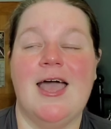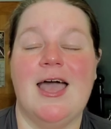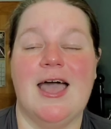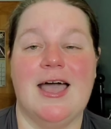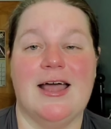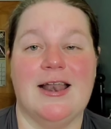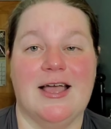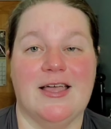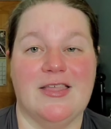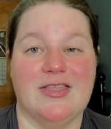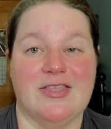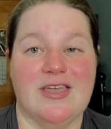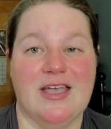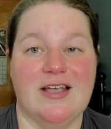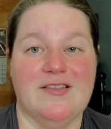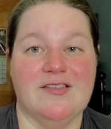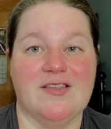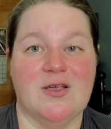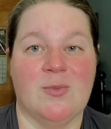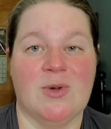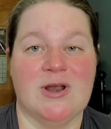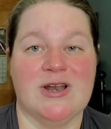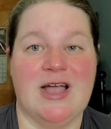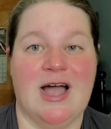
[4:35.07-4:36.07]
And I think
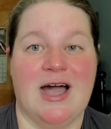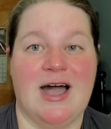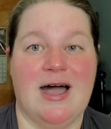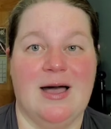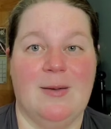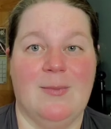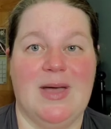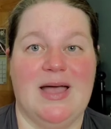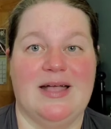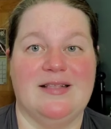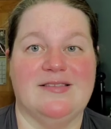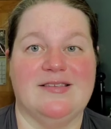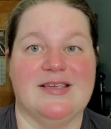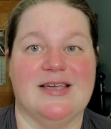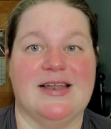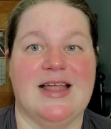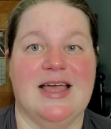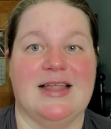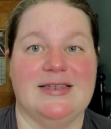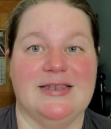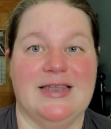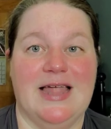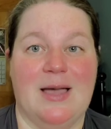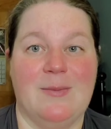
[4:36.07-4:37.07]
someone commented
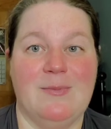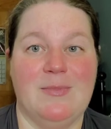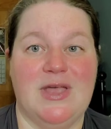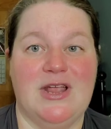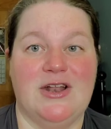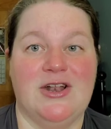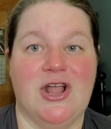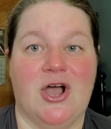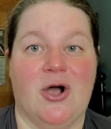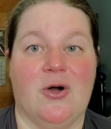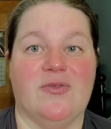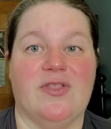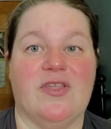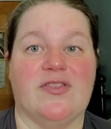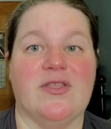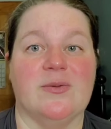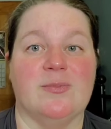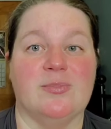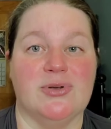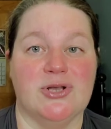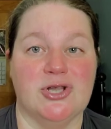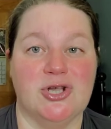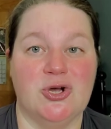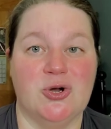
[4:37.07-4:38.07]
and let me know that the
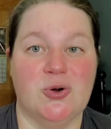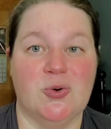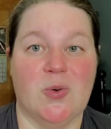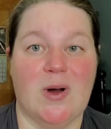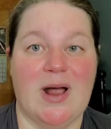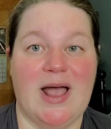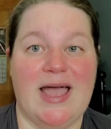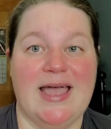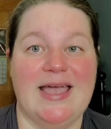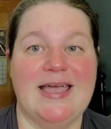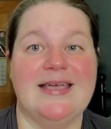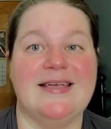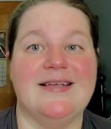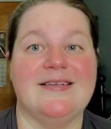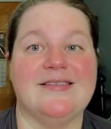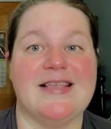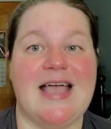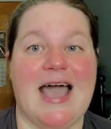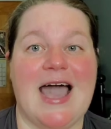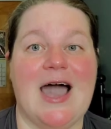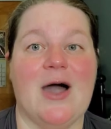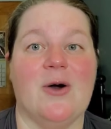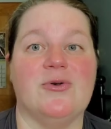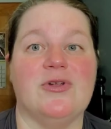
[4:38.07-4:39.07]
Blu-ray is
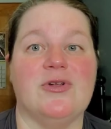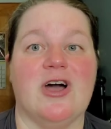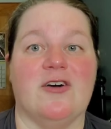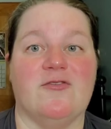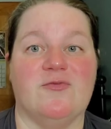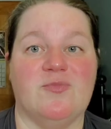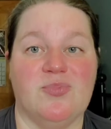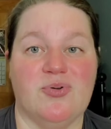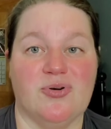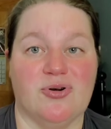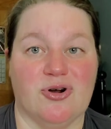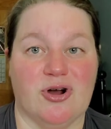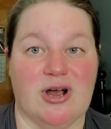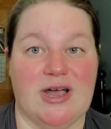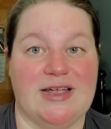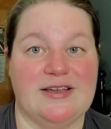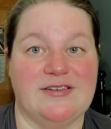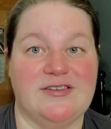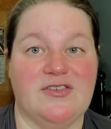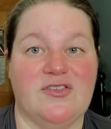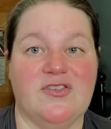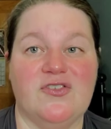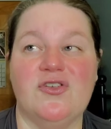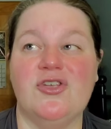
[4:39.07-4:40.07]
out of
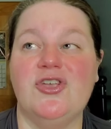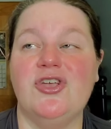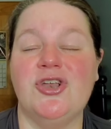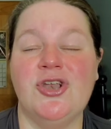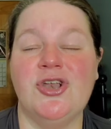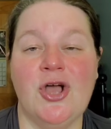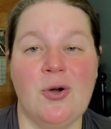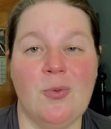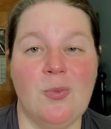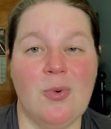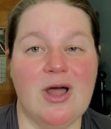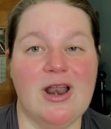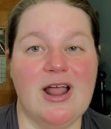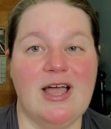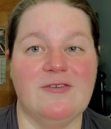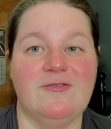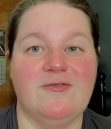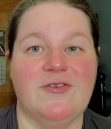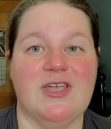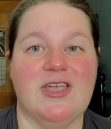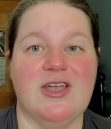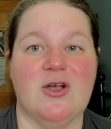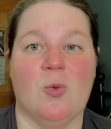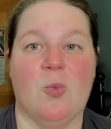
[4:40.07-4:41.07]
print. So you know what? I
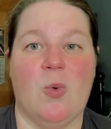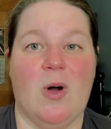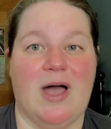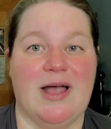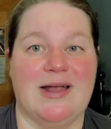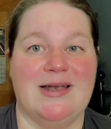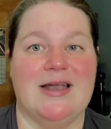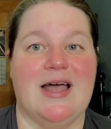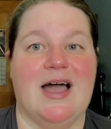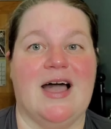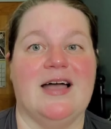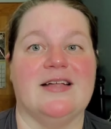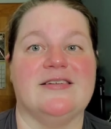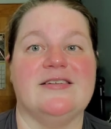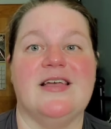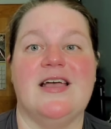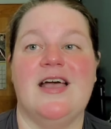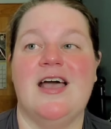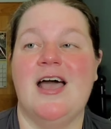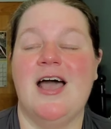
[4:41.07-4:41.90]
figure, why not?